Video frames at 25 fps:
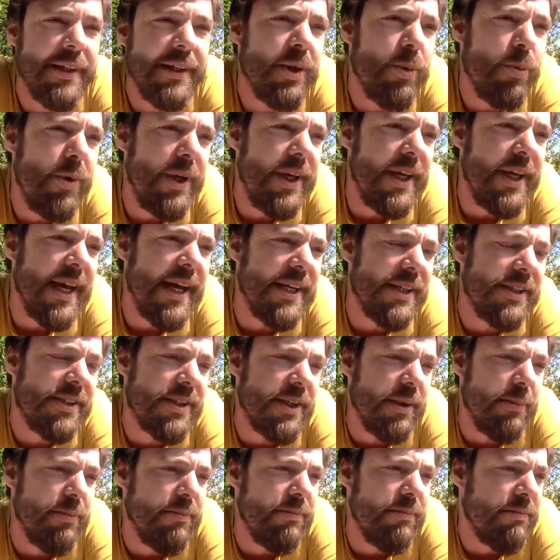We had
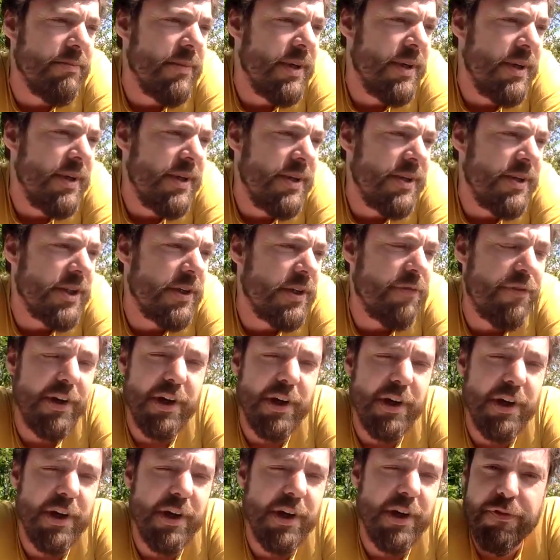some
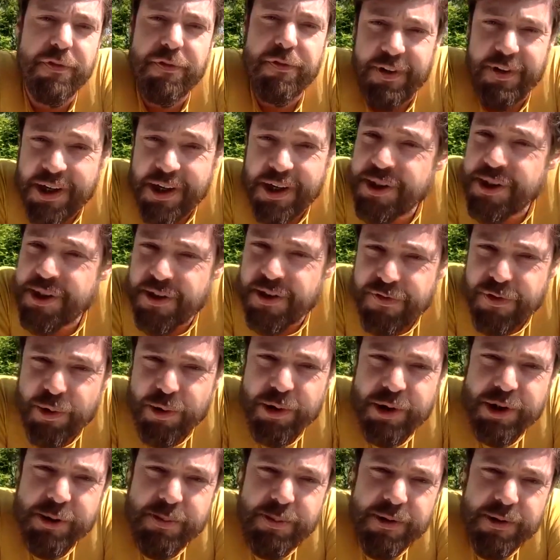severe floods, of
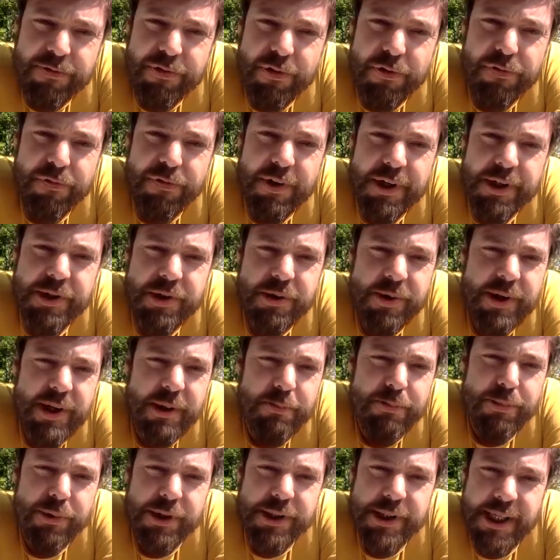course, but for floods you
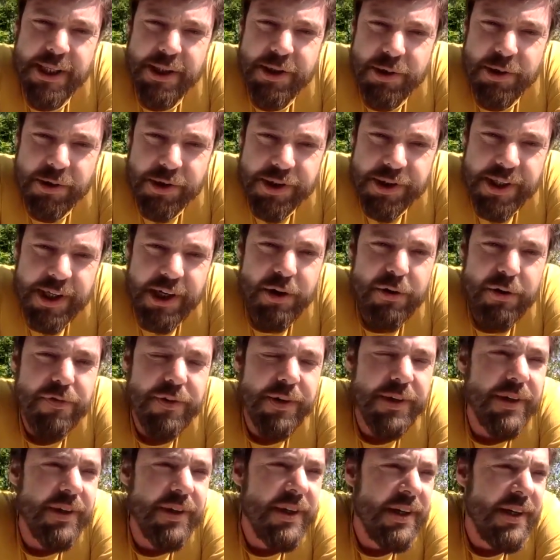can protect yourself,
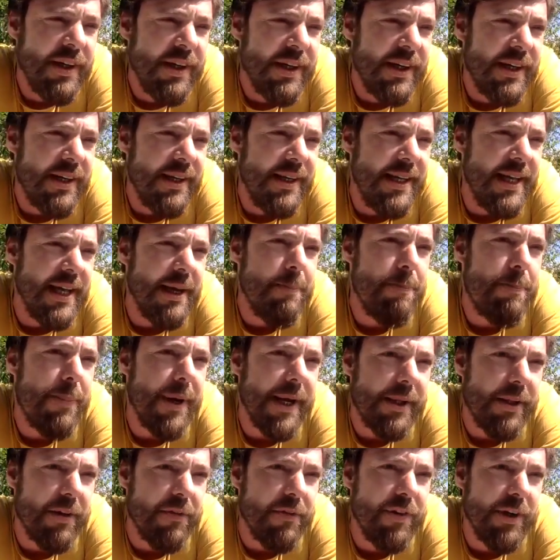and the
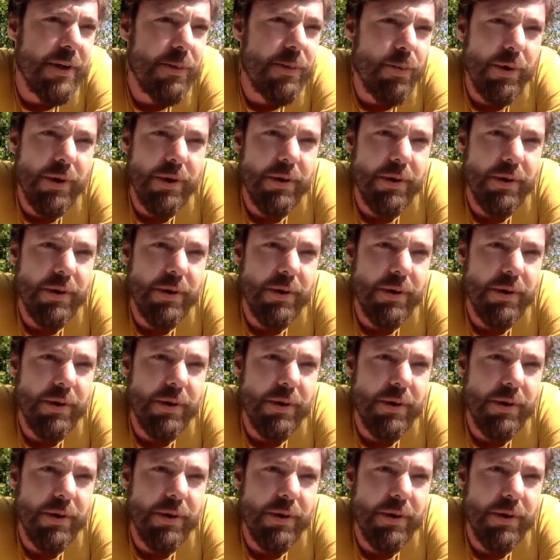impact of it